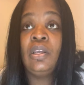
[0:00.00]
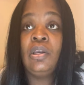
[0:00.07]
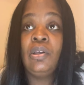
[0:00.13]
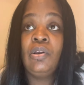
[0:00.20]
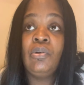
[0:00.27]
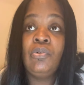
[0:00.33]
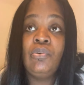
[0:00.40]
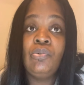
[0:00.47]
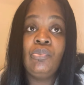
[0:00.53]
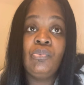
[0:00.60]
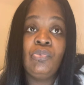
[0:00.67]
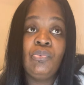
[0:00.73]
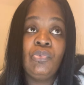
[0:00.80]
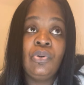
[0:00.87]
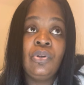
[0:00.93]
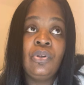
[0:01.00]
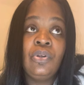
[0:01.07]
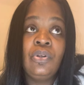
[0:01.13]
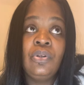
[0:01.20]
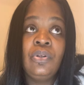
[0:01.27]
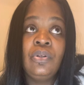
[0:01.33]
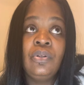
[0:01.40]

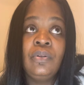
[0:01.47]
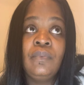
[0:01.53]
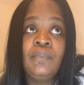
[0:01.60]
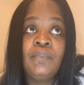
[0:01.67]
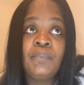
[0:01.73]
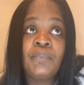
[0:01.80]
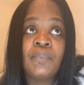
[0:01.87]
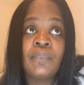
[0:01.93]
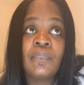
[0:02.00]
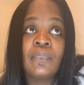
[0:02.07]
[no speech]